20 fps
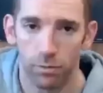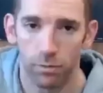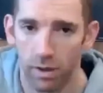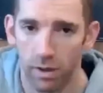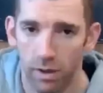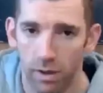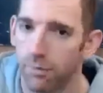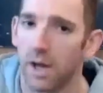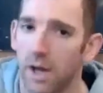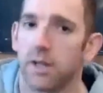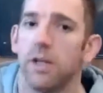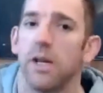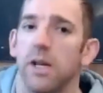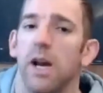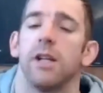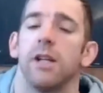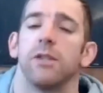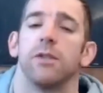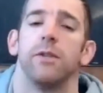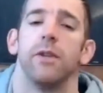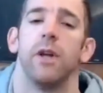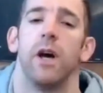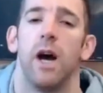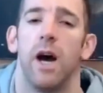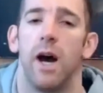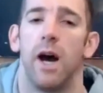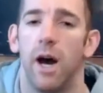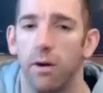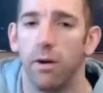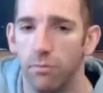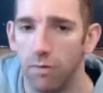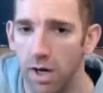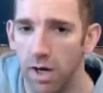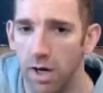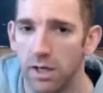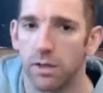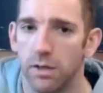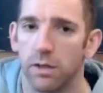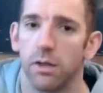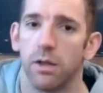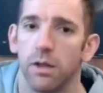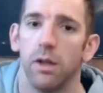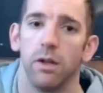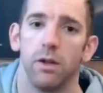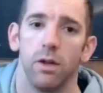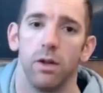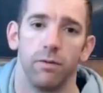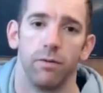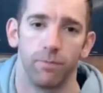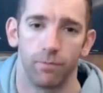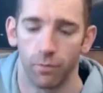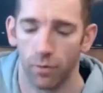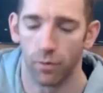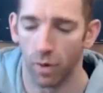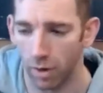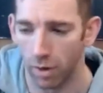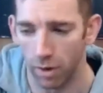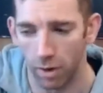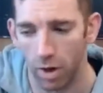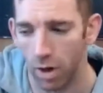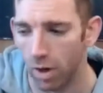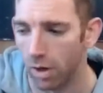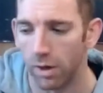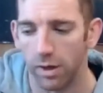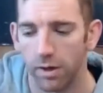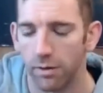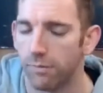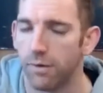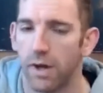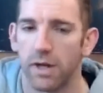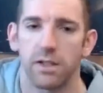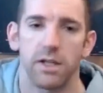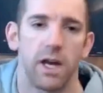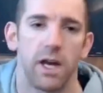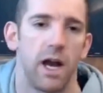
the effect it has on the heart rate, all the effects it